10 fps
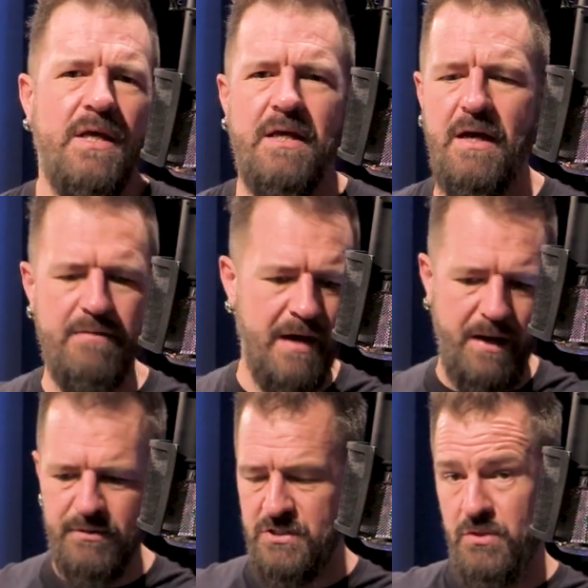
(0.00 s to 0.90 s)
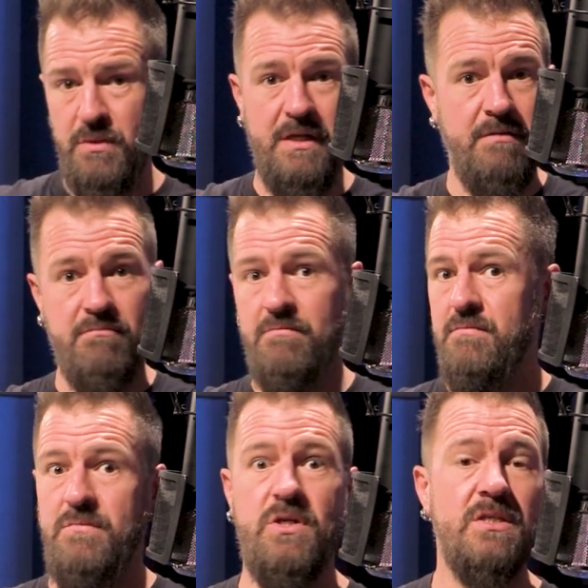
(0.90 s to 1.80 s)
Like, I was doing
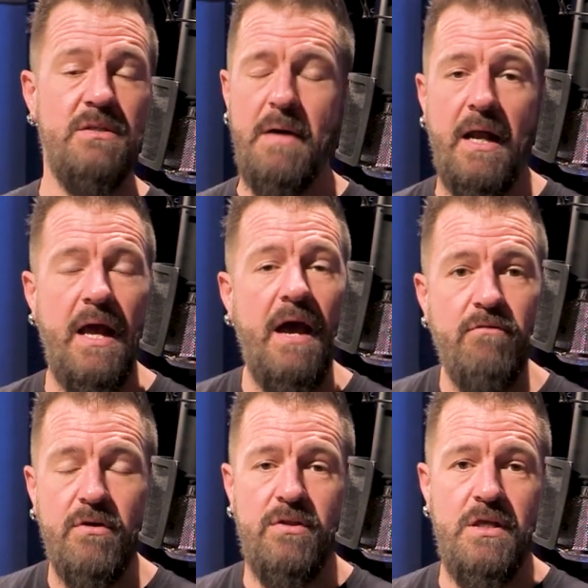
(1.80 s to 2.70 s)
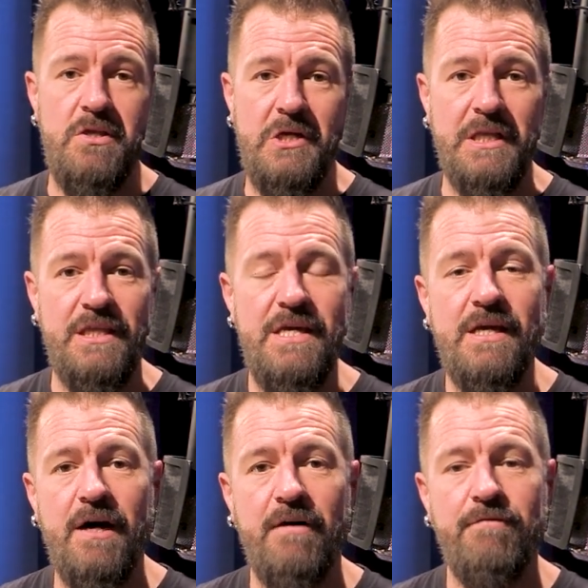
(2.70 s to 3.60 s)
just about everything you could
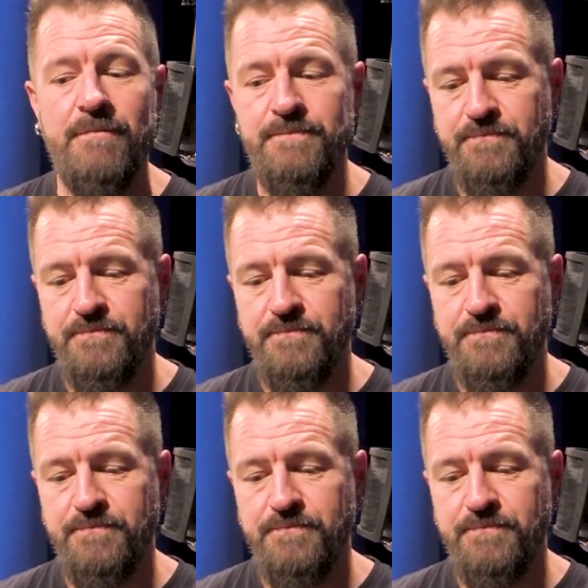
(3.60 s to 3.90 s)
think of.